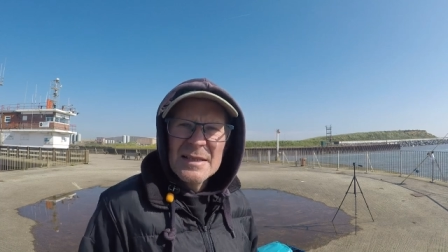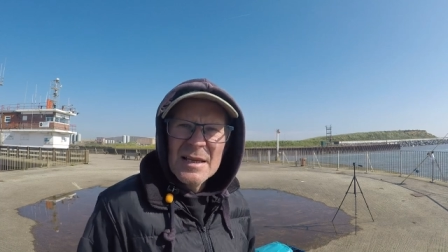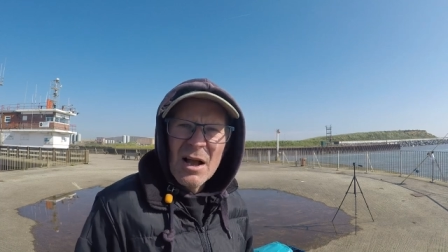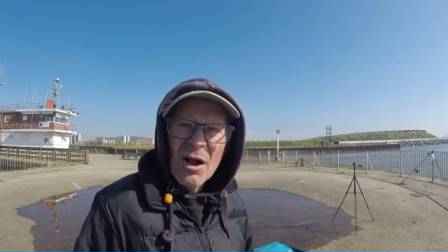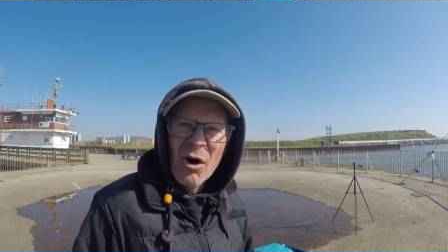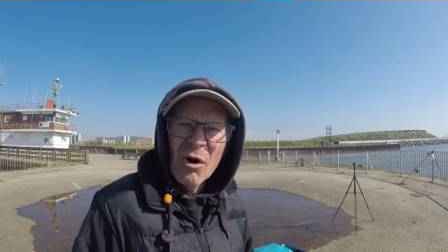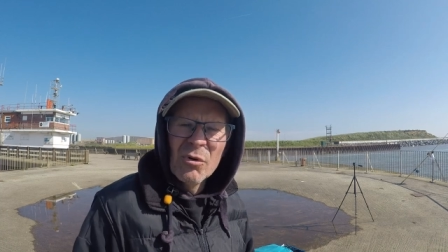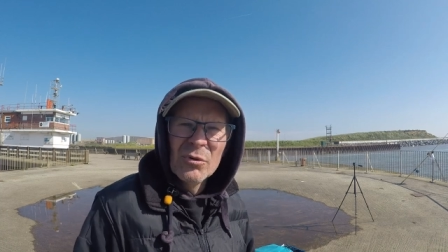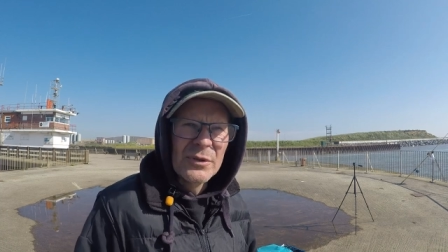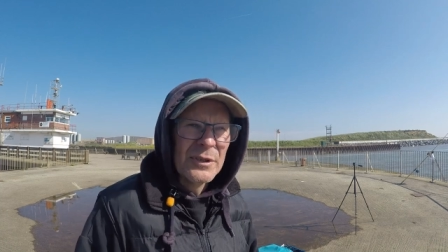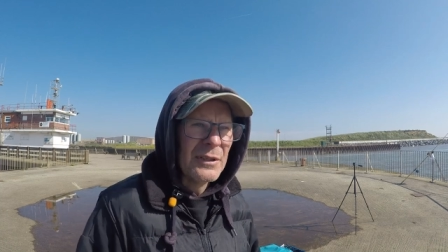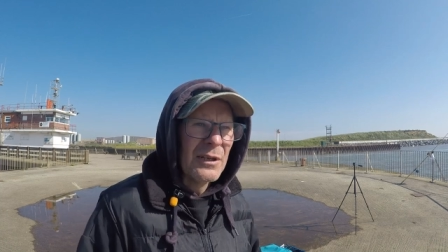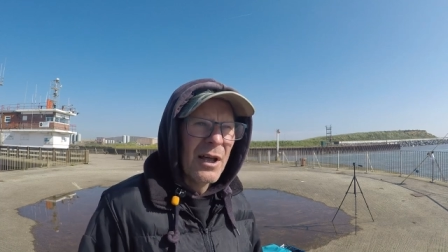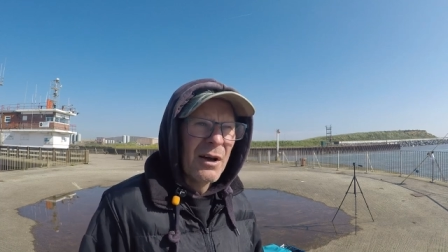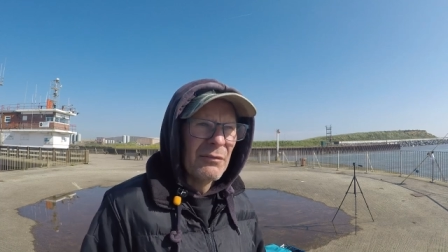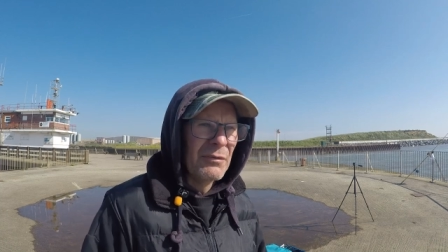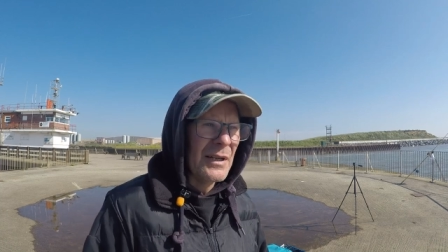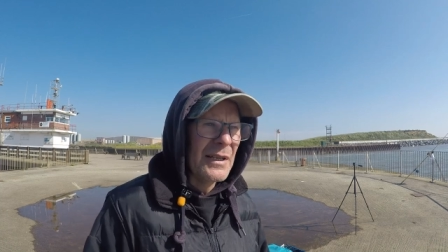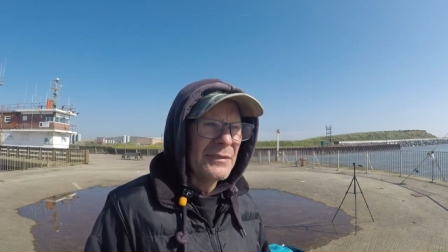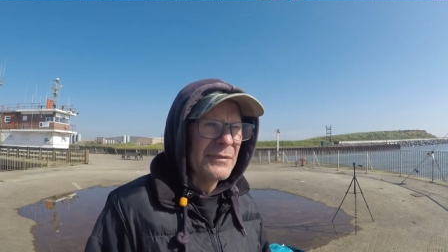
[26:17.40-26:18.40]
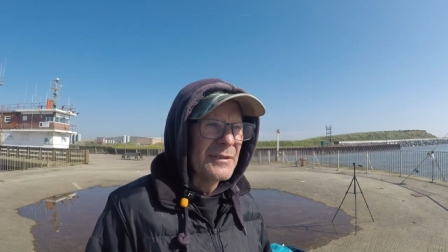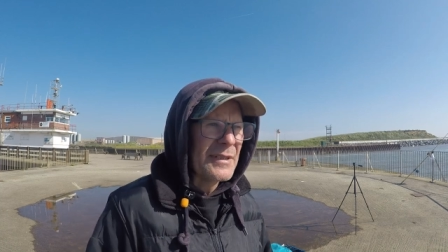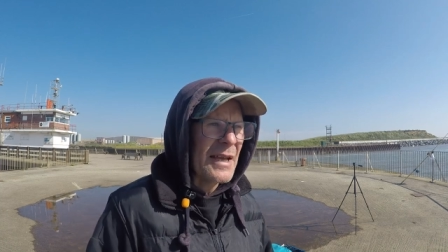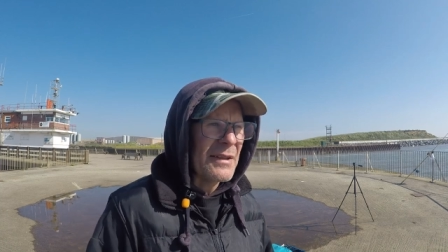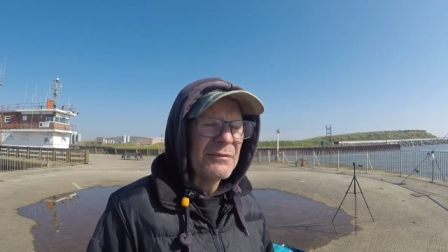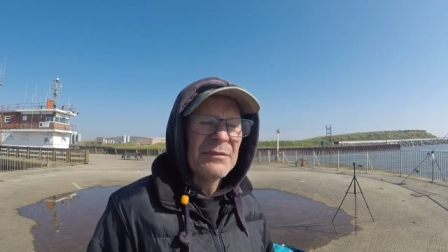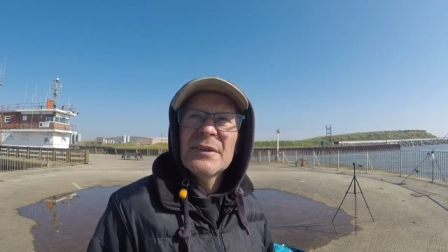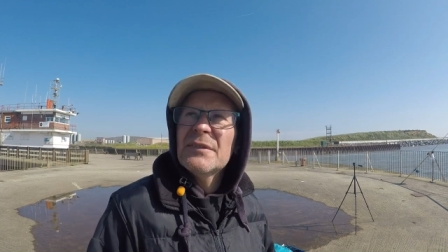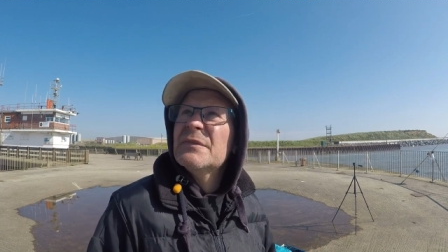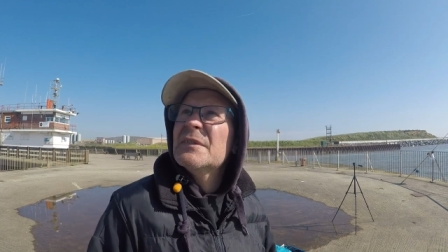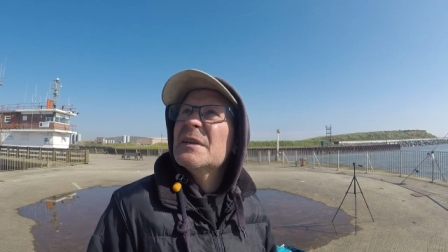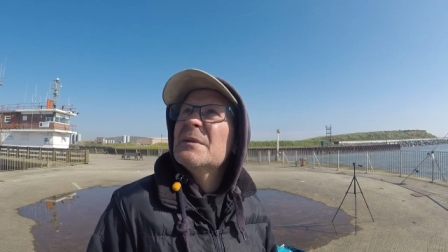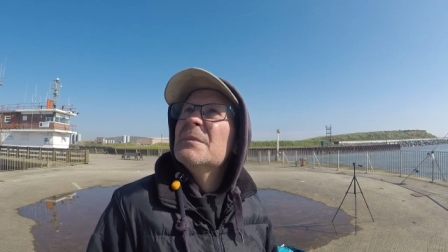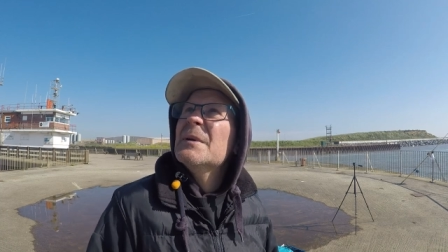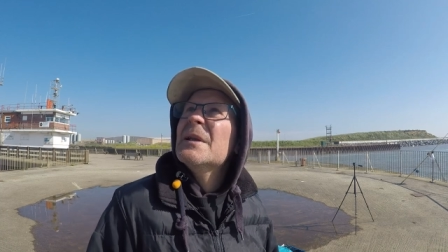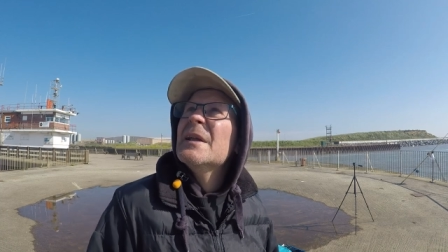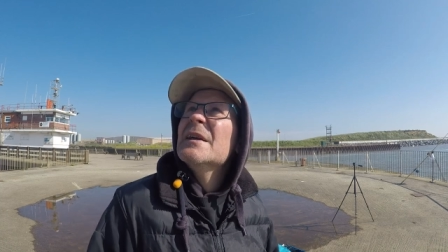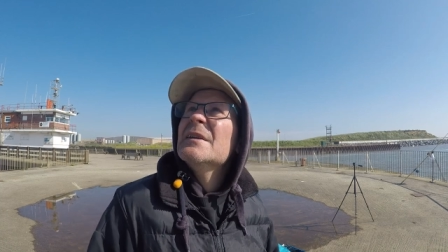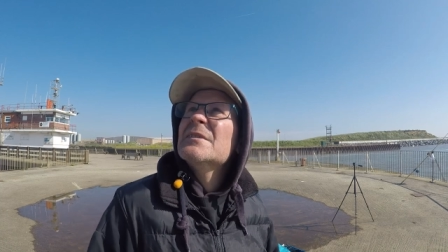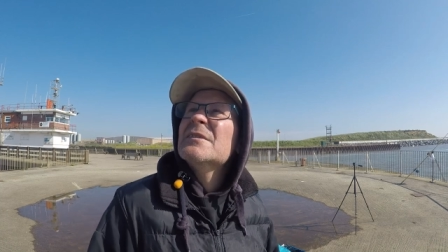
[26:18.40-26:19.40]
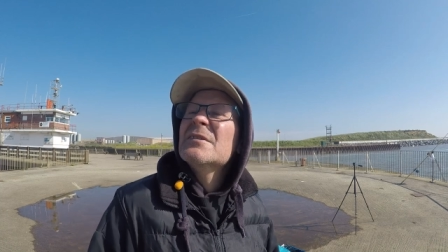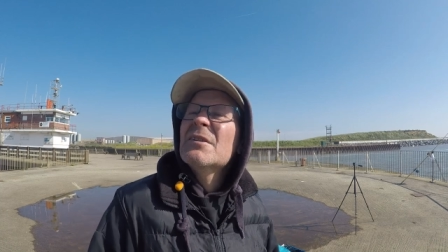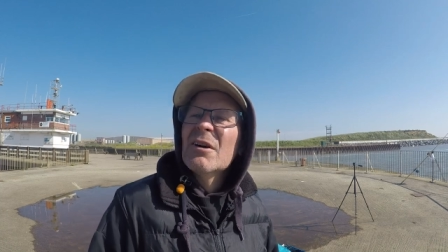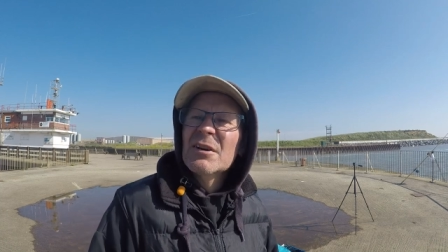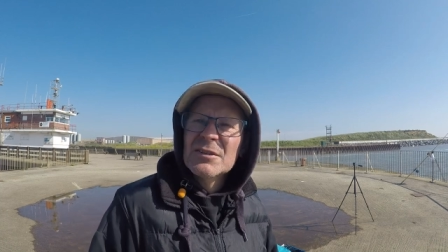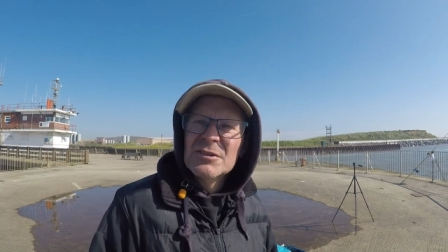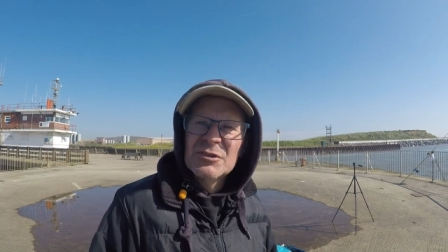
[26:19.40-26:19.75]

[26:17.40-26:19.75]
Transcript: holding lovely for 10 15 minutes, nice